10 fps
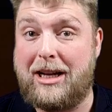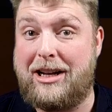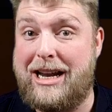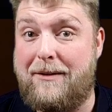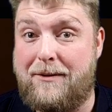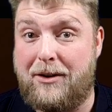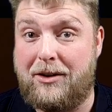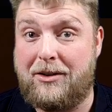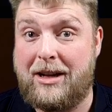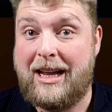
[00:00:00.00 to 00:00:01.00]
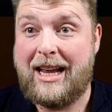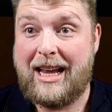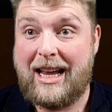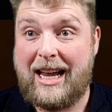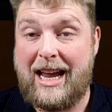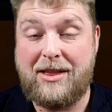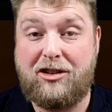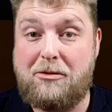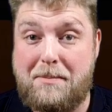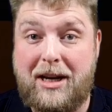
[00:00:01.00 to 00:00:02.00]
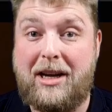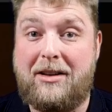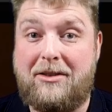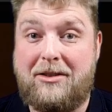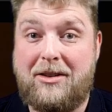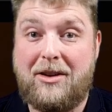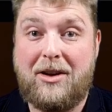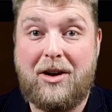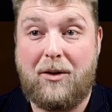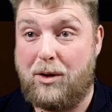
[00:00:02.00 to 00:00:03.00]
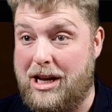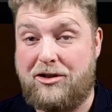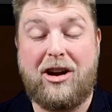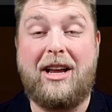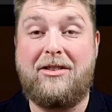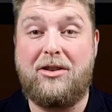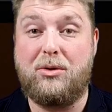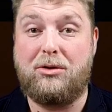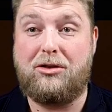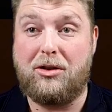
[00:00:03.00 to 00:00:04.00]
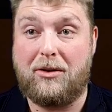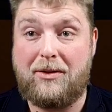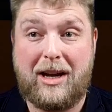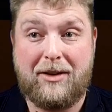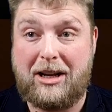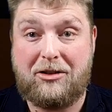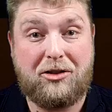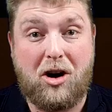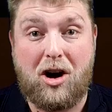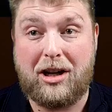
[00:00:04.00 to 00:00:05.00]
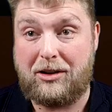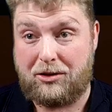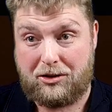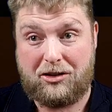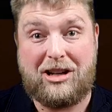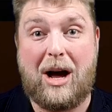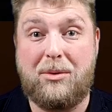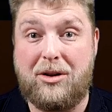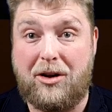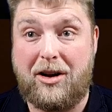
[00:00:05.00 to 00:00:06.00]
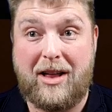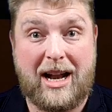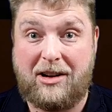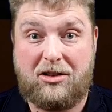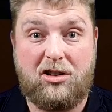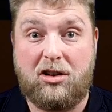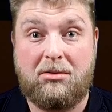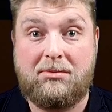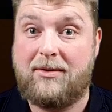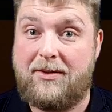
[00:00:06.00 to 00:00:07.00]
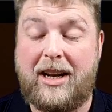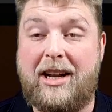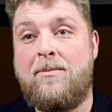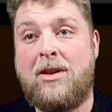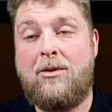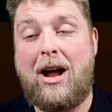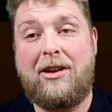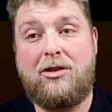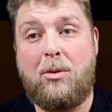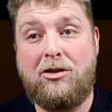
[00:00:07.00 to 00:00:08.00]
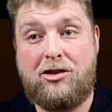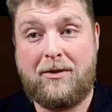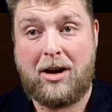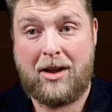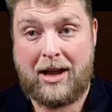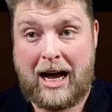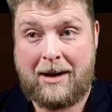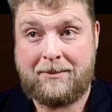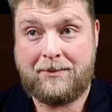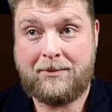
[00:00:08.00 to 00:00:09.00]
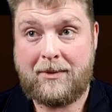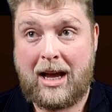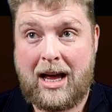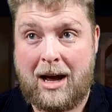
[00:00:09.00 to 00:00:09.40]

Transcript: different in the speeds of when you're trying to do stuff. Even installing, such as downloader, then it's done, finished. Right, so once you've got that, I'm